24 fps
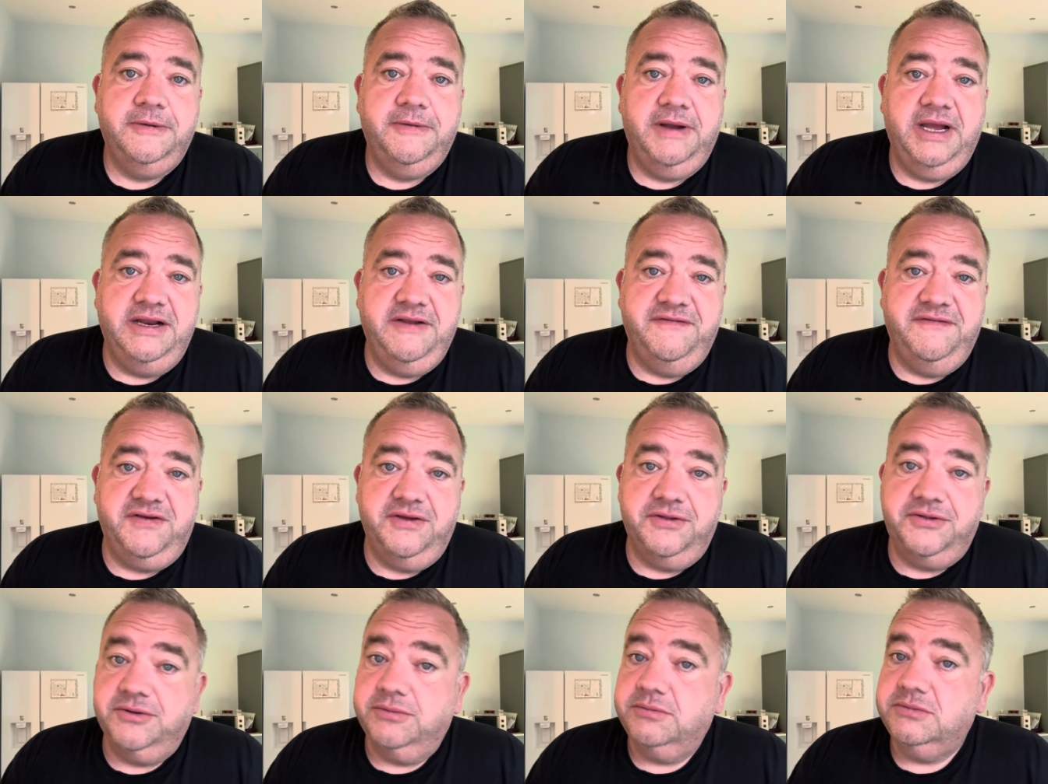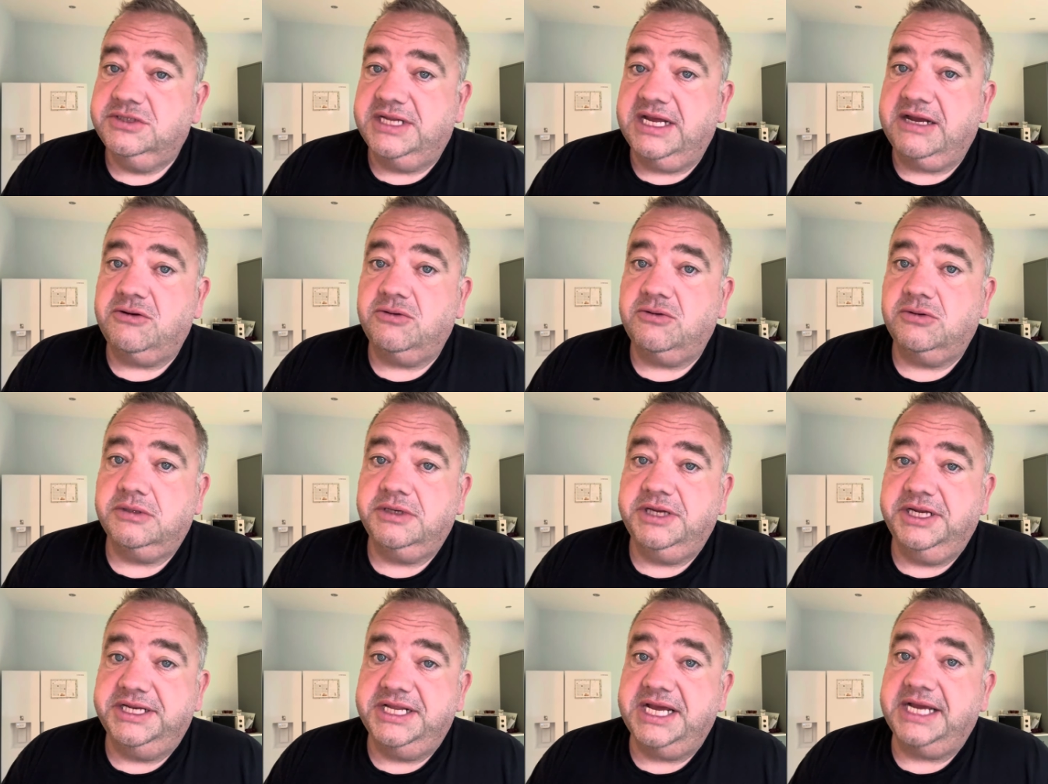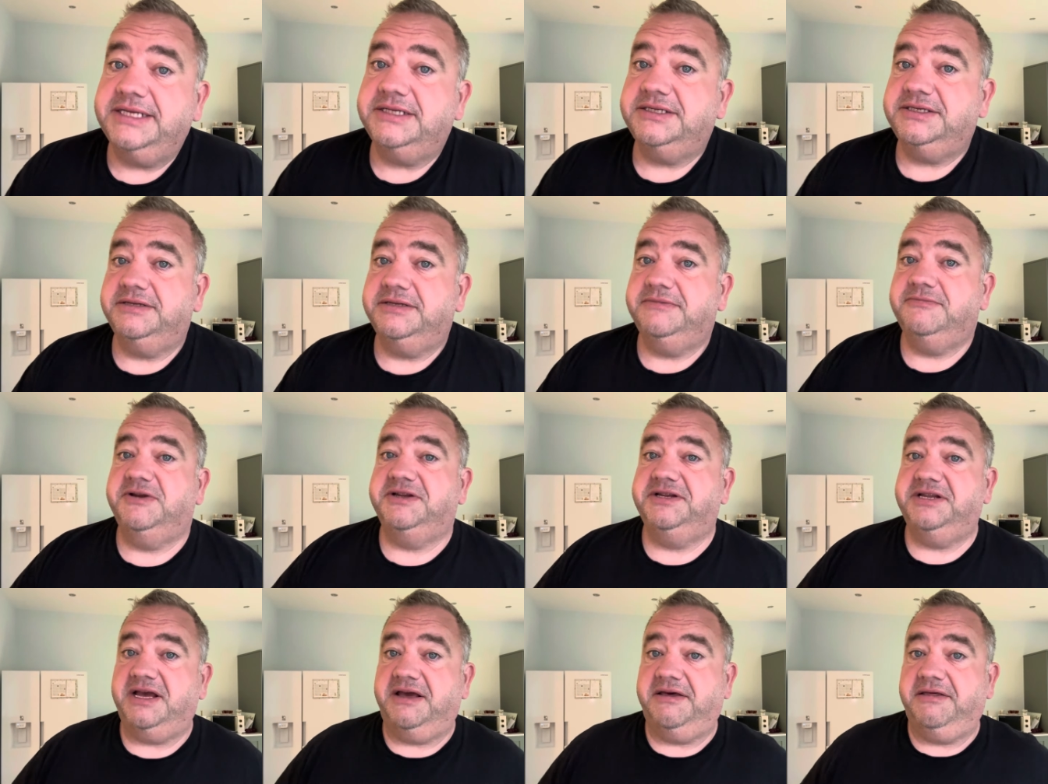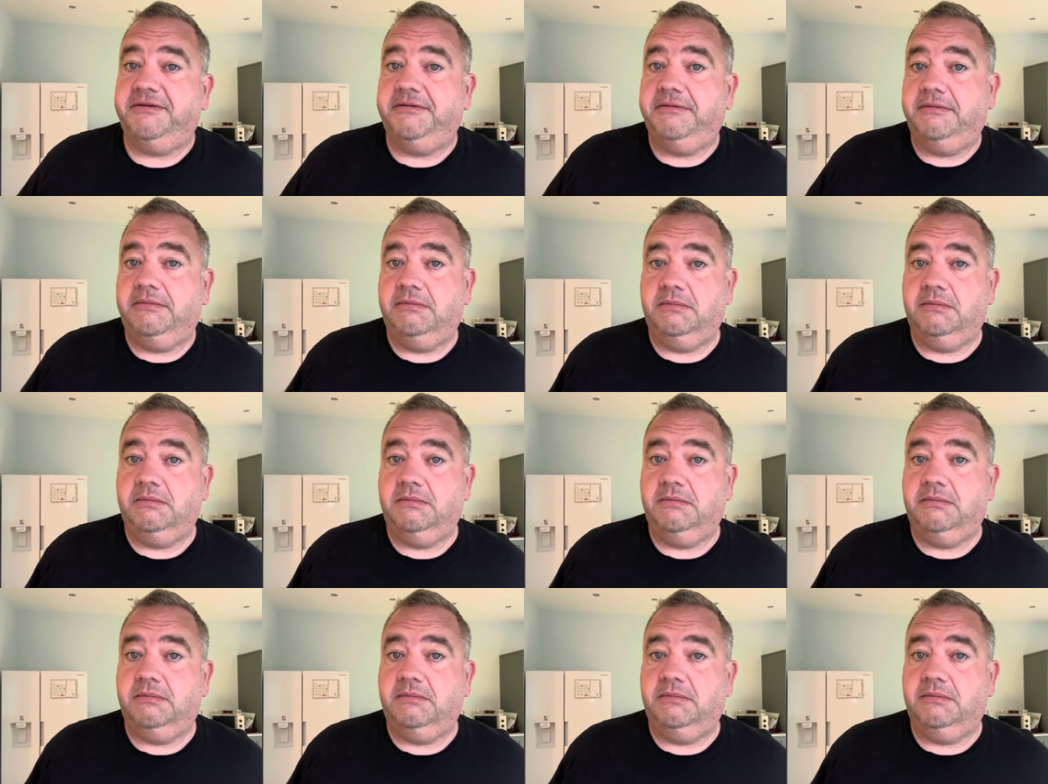And if you thumbs down, you're dicing with death.